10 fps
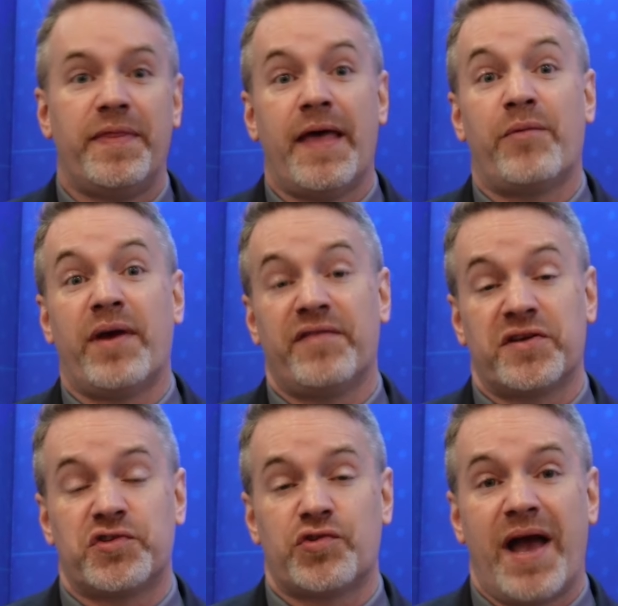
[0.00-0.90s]
that we've
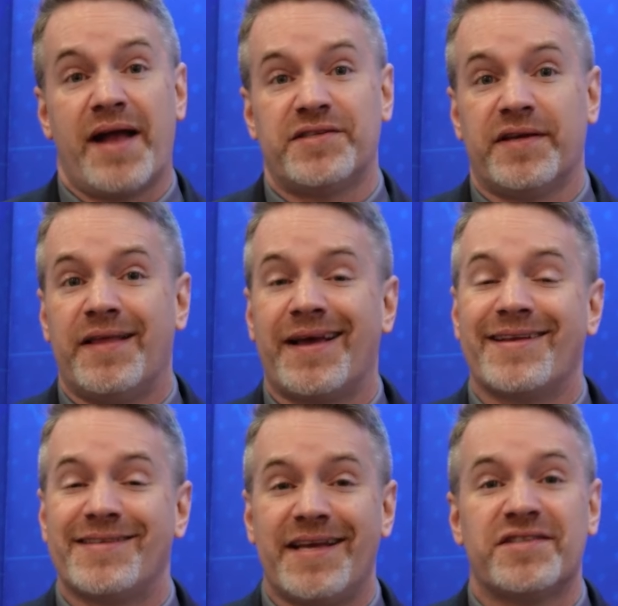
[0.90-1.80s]
extracted that
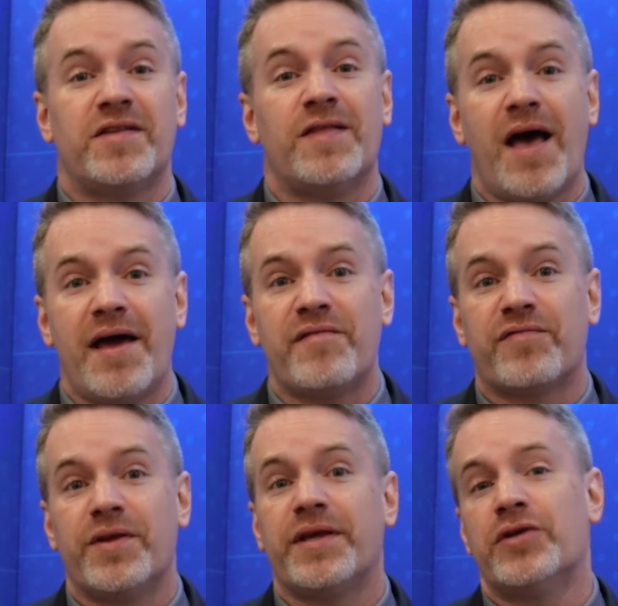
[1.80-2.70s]
contains a lot of
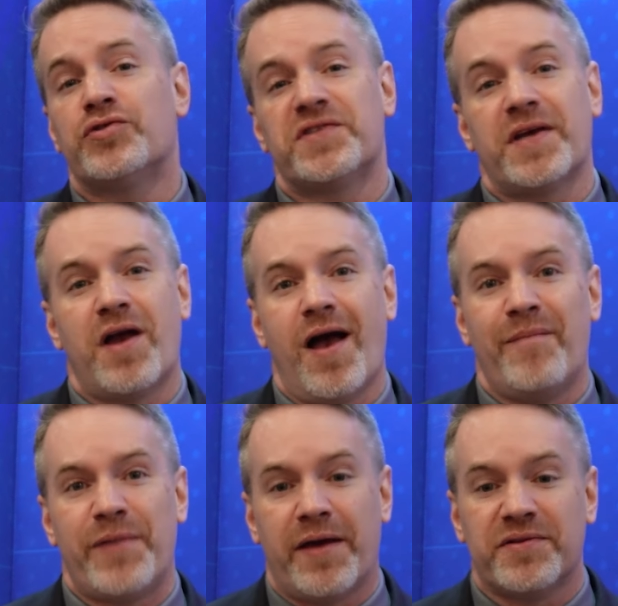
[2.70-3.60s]
really interesting
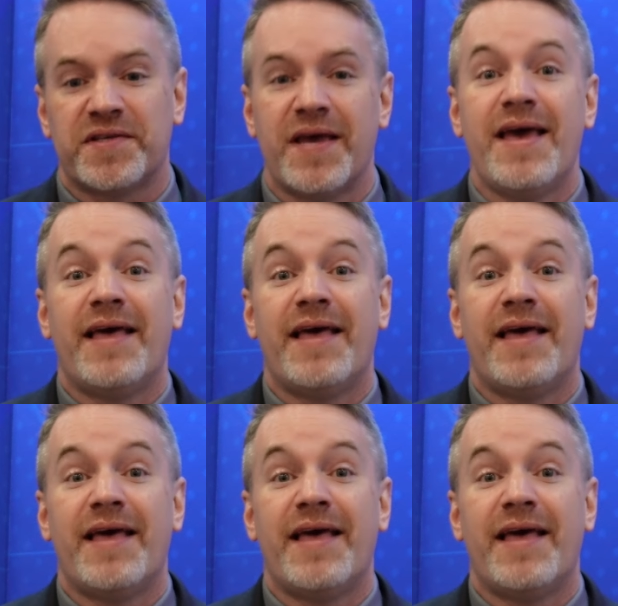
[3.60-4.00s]
compounds